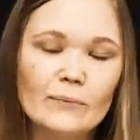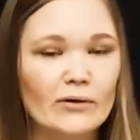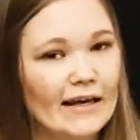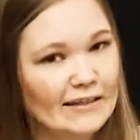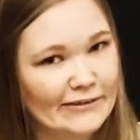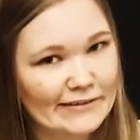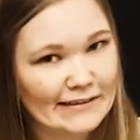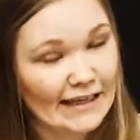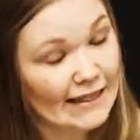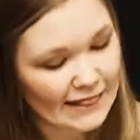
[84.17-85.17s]
but I couldn't
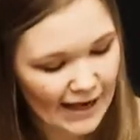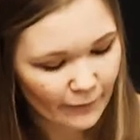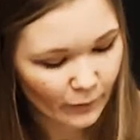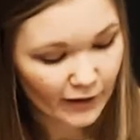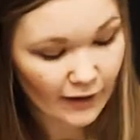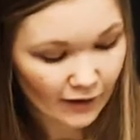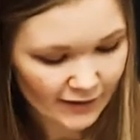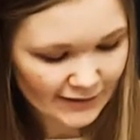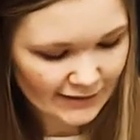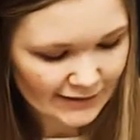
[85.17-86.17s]
get that one on,